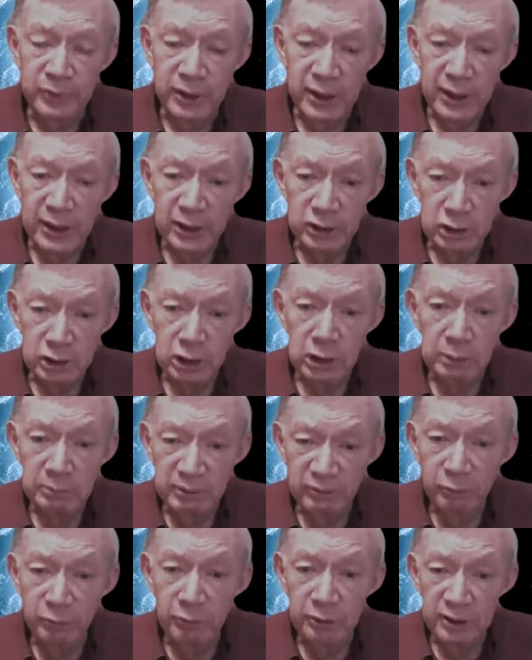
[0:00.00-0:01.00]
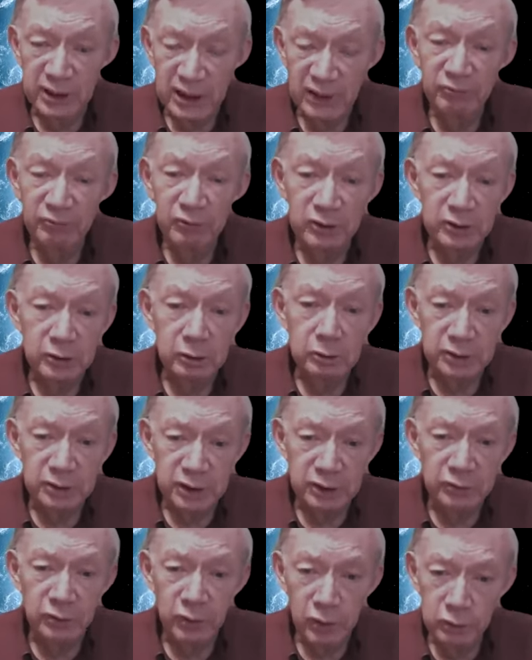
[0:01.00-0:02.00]
And it's going to be very difficult
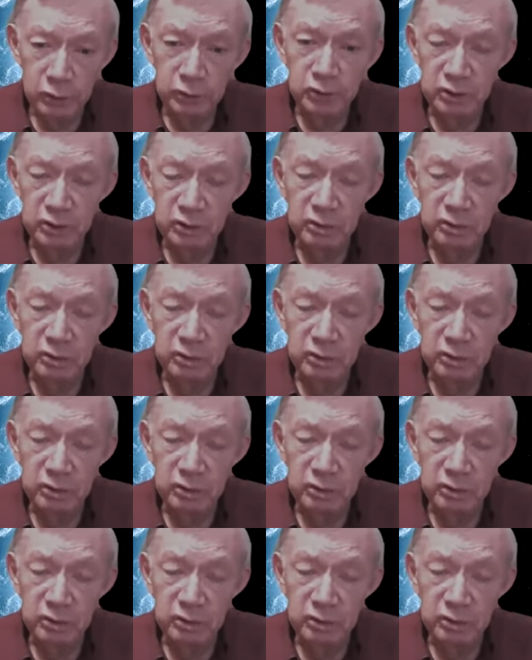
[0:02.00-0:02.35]
in those